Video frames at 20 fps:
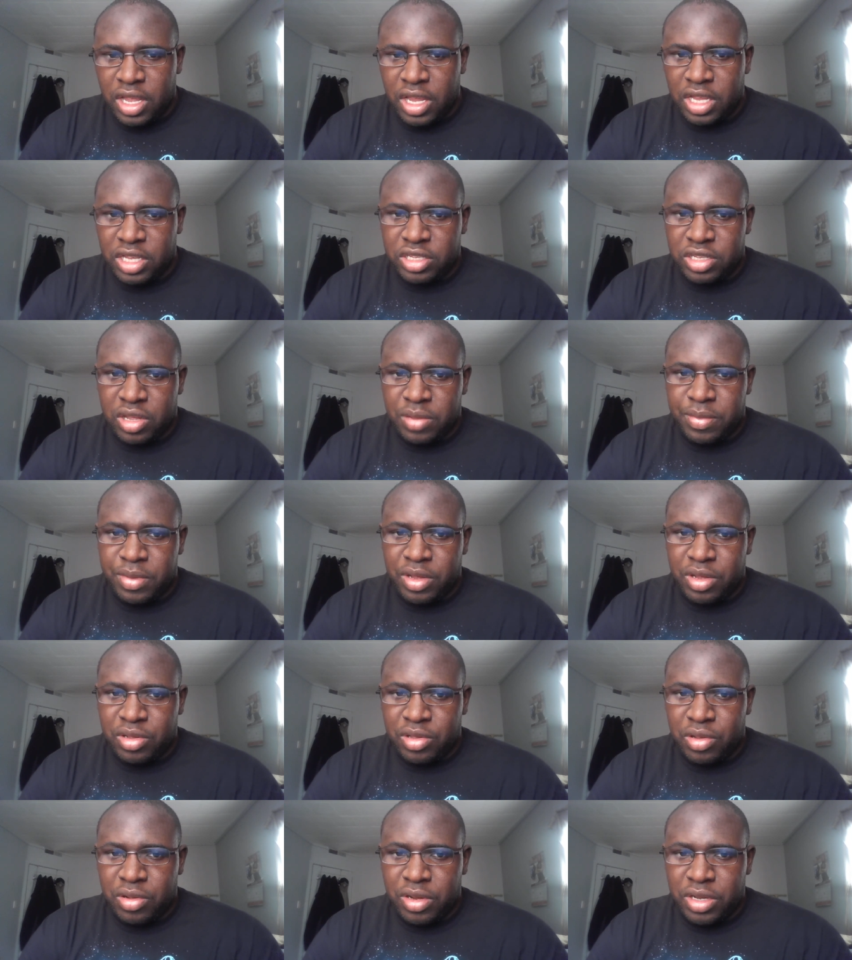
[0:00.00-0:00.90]
It's going to be a
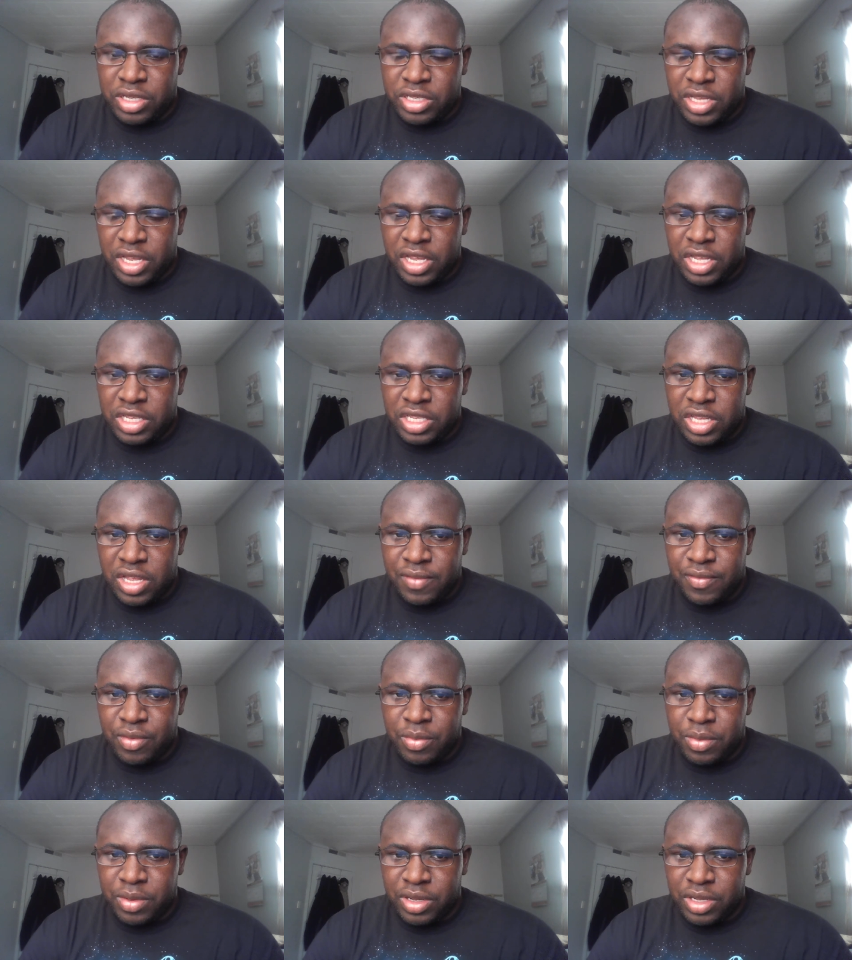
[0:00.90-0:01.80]
glorious day as
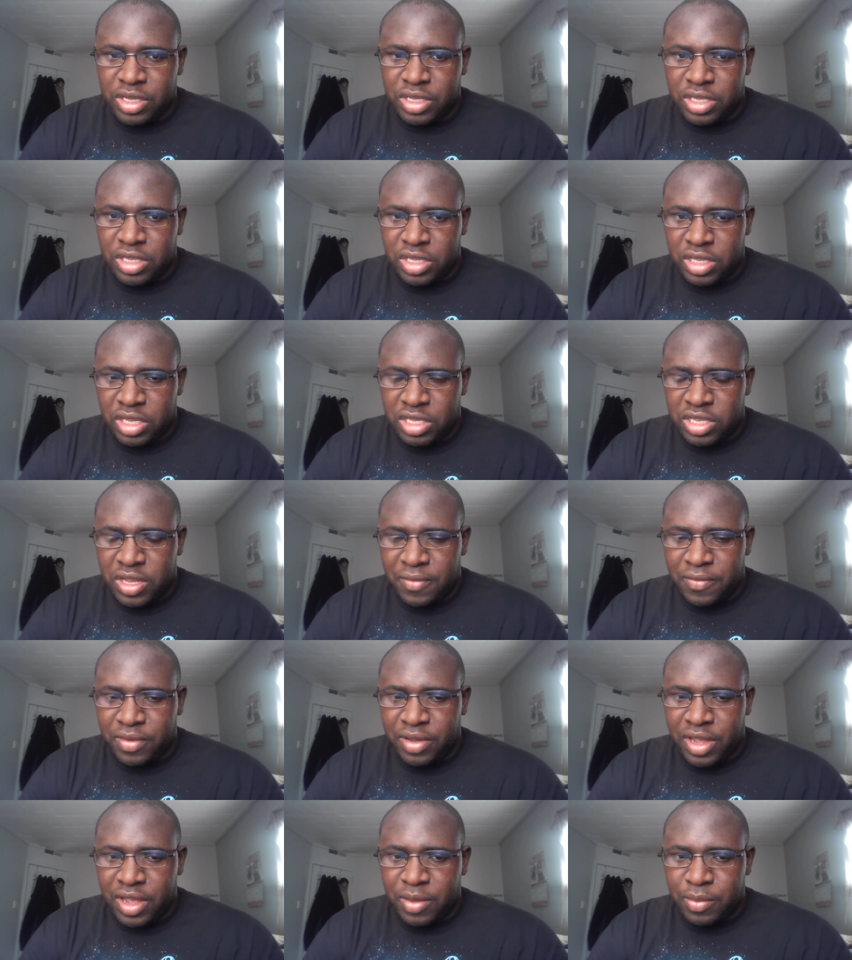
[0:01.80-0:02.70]
ever because let's
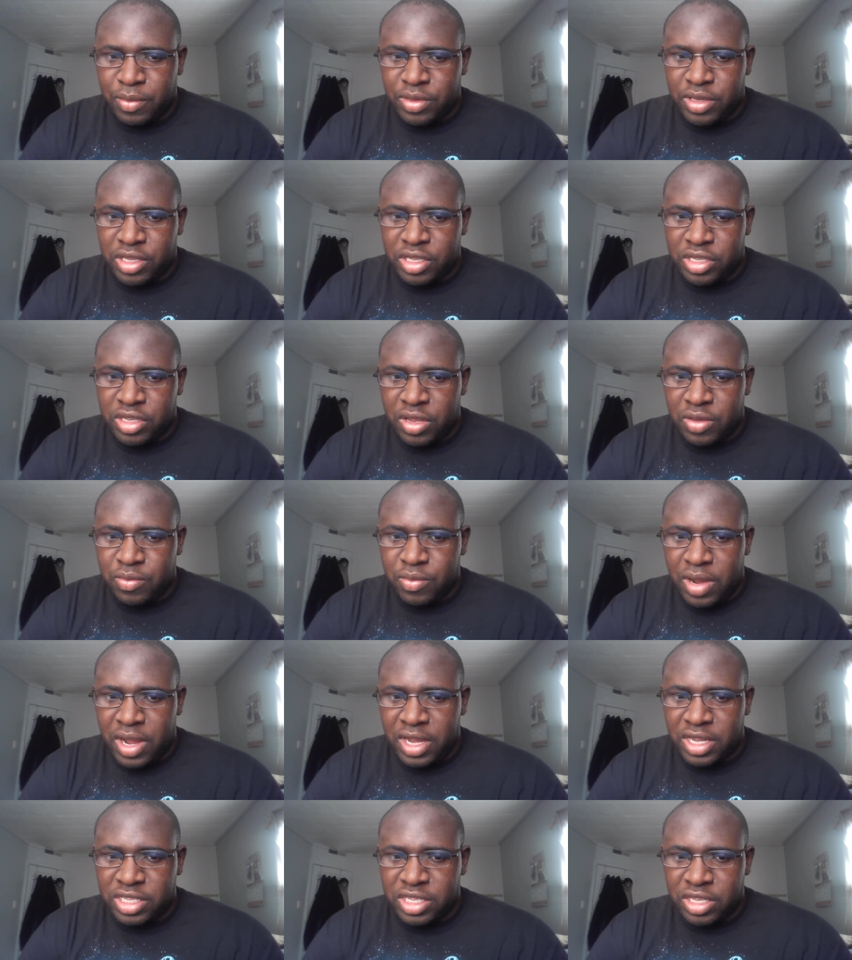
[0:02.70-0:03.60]
not forget, with the sun
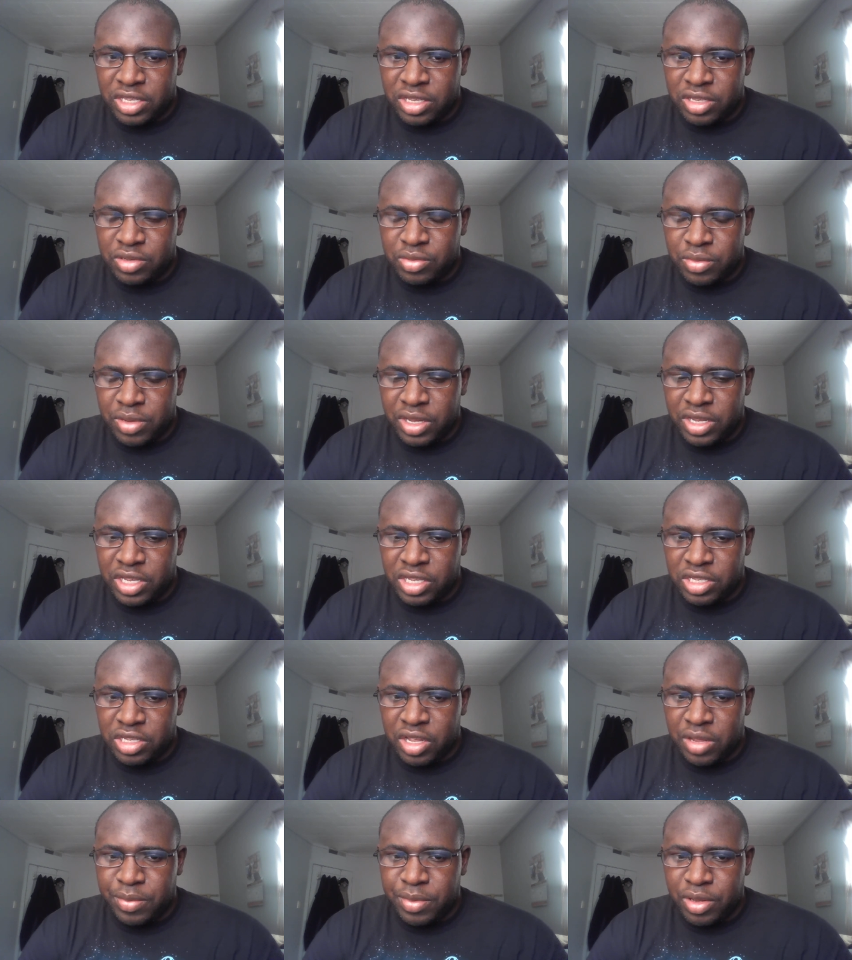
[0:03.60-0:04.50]
rising this week, it's
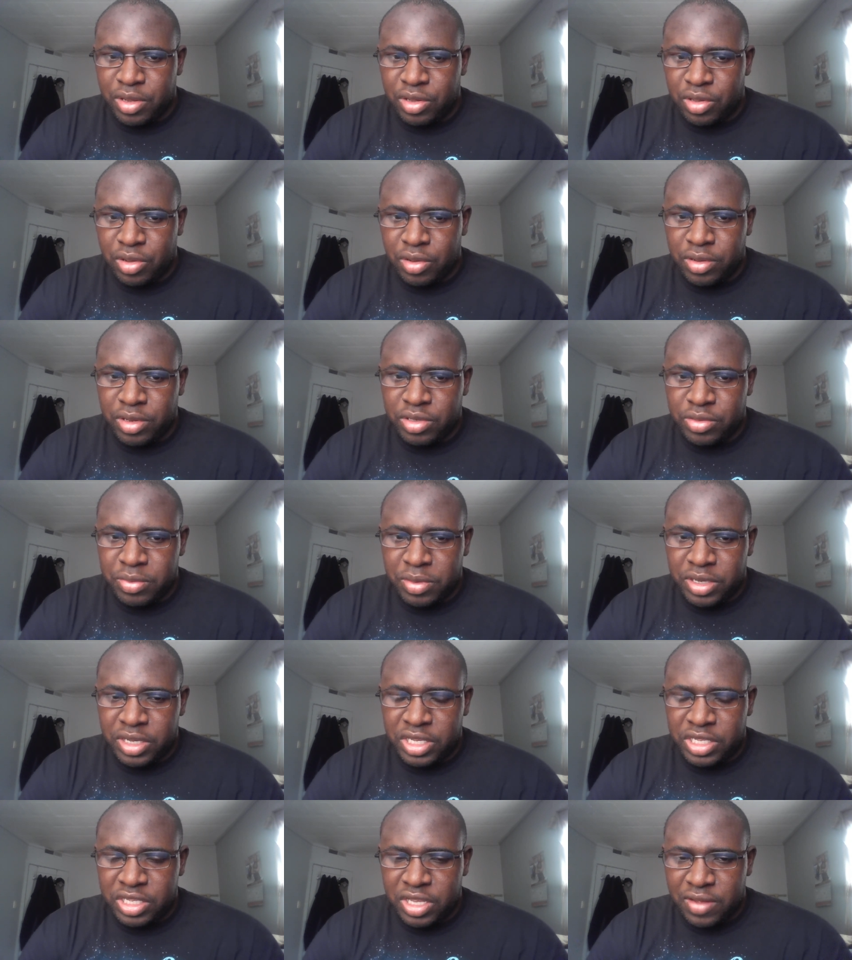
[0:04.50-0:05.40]
going to be a glorious
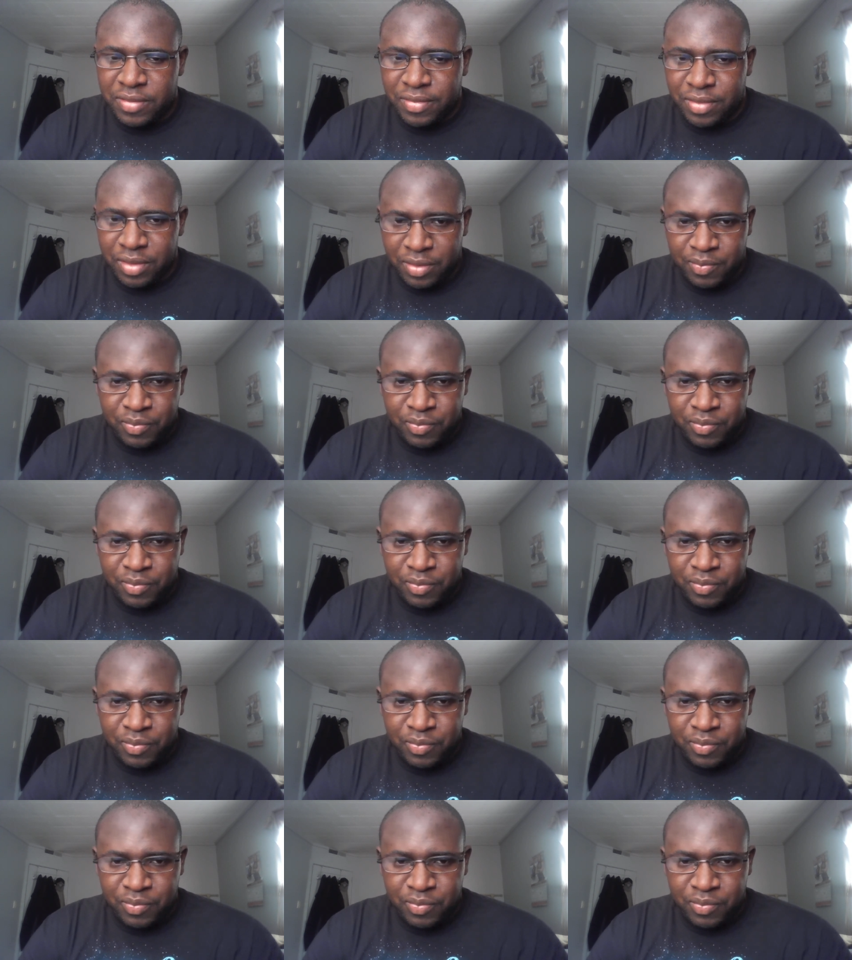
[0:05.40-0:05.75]
week as ever.